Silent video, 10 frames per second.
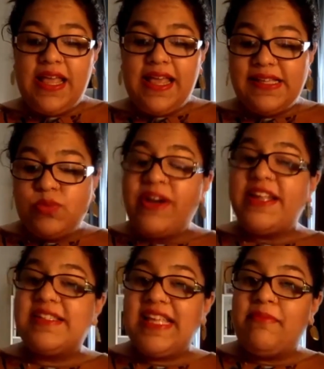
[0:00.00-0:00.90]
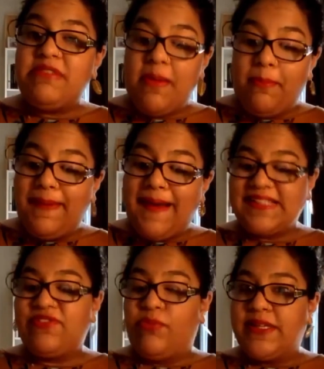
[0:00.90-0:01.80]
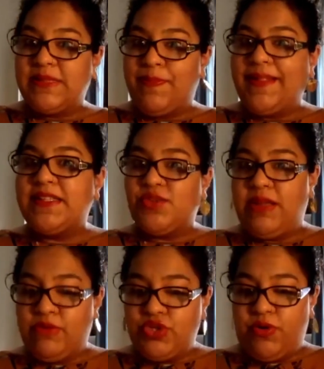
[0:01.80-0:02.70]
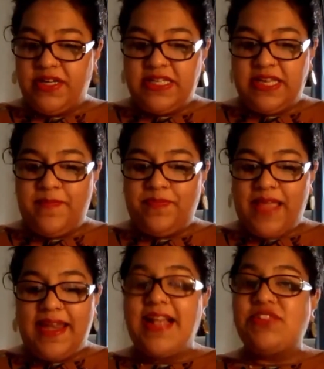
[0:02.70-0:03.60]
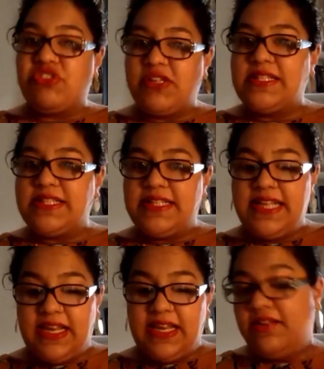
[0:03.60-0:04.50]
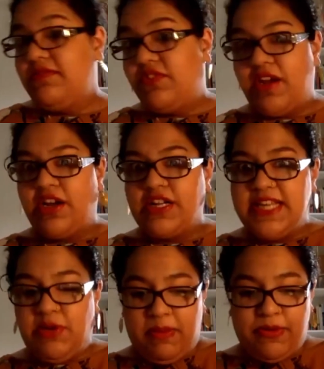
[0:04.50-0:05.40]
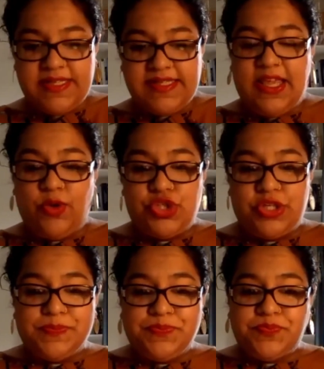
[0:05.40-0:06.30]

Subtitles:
is what is deemed blasphemous by the Sunni majority and has resulted in their continuing persecution.